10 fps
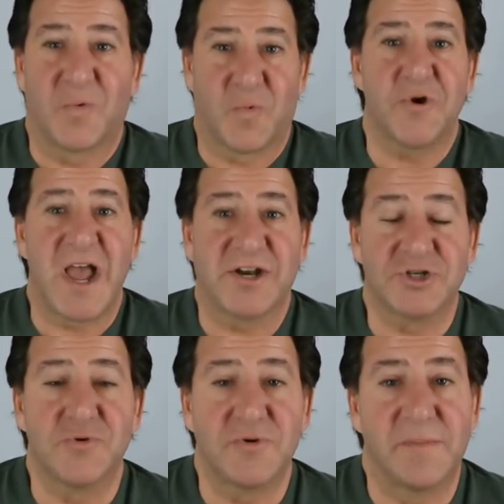were not
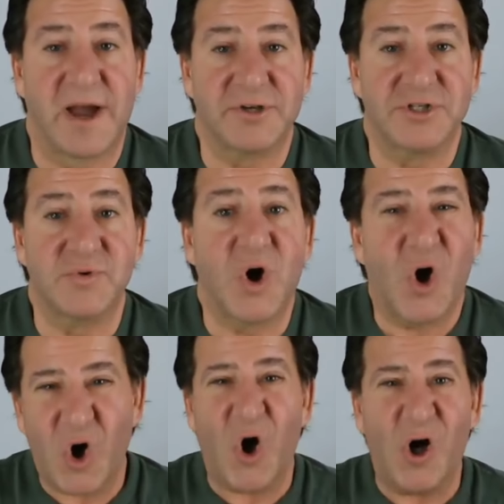true about you,
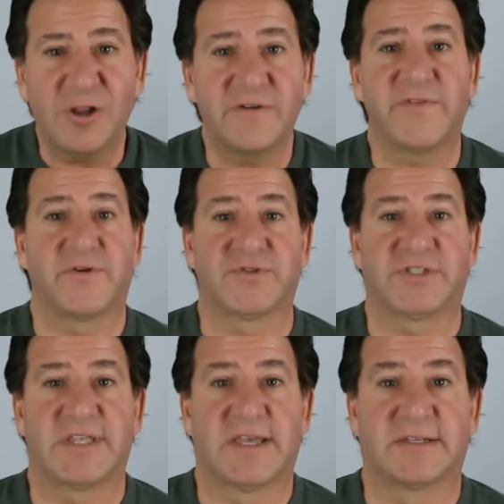all of those
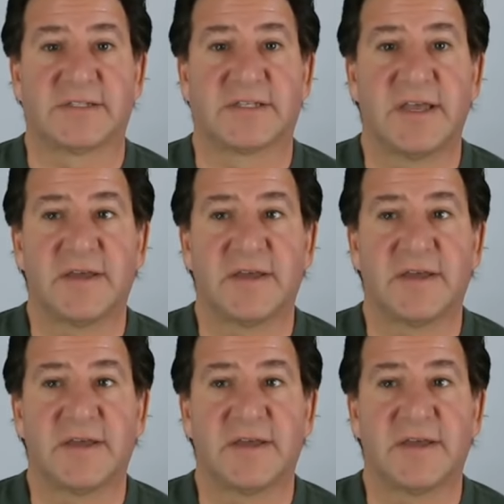things,